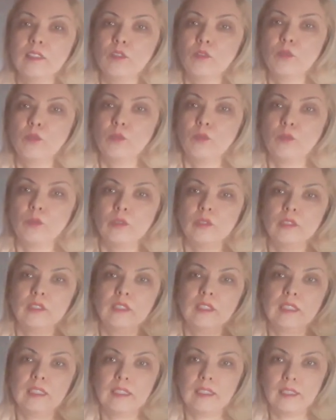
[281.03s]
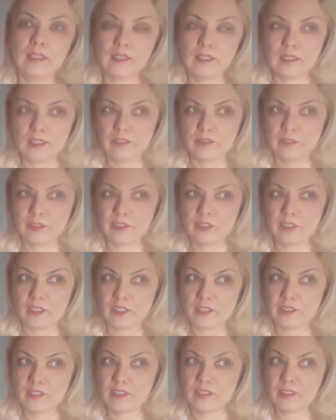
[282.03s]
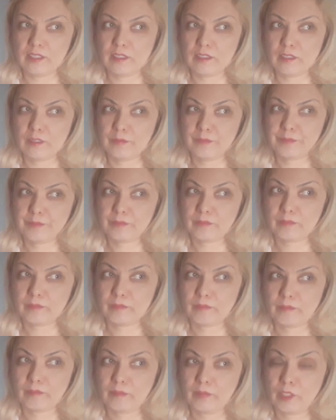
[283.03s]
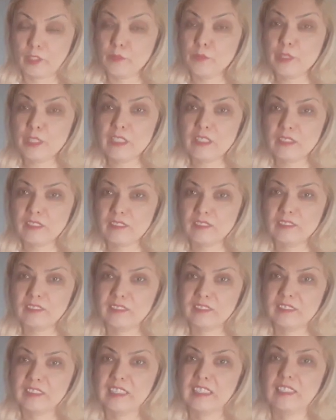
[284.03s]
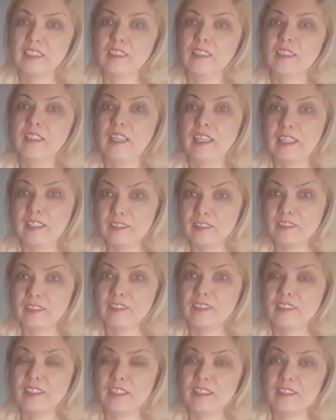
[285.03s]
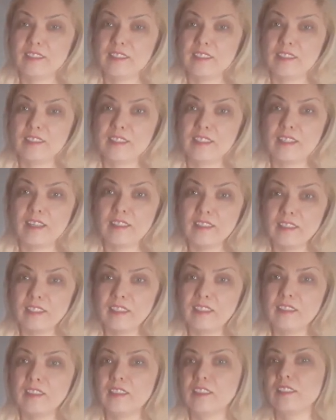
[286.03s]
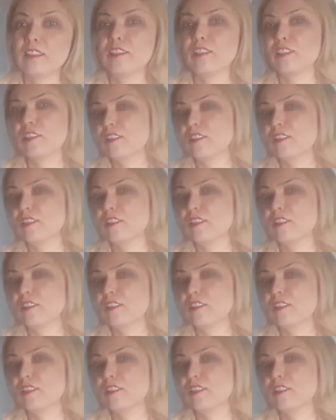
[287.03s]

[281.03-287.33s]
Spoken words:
or if it is winter and it is sunny, it